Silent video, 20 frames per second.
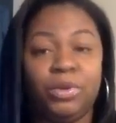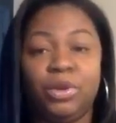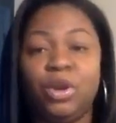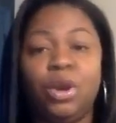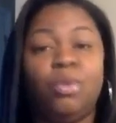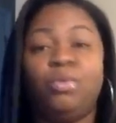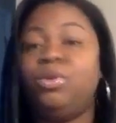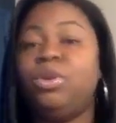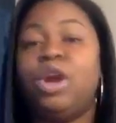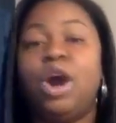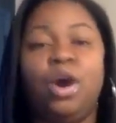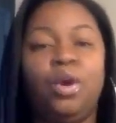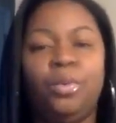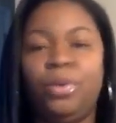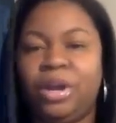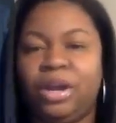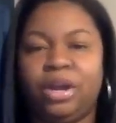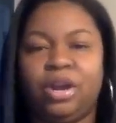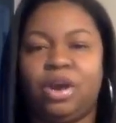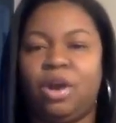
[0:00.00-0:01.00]
You don't know
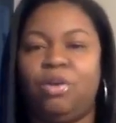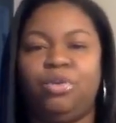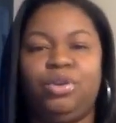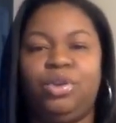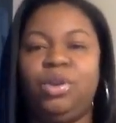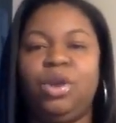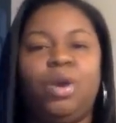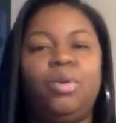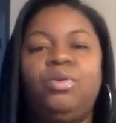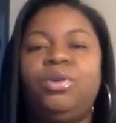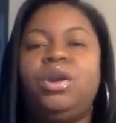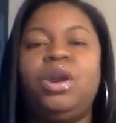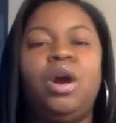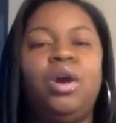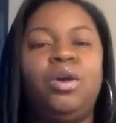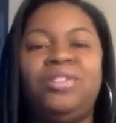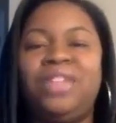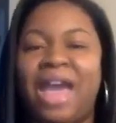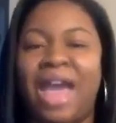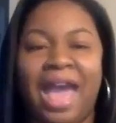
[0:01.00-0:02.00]
where to go. You don't
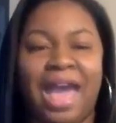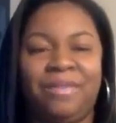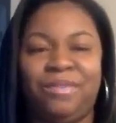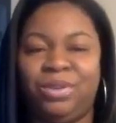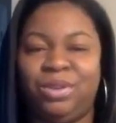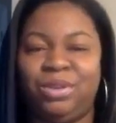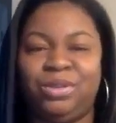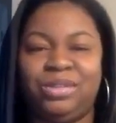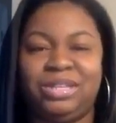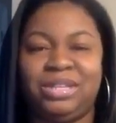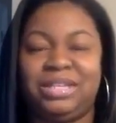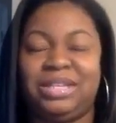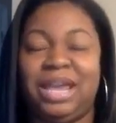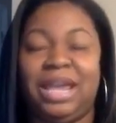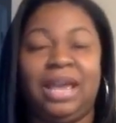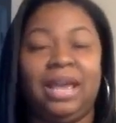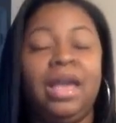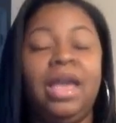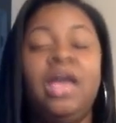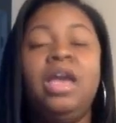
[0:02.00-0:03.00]
know the avenues to take.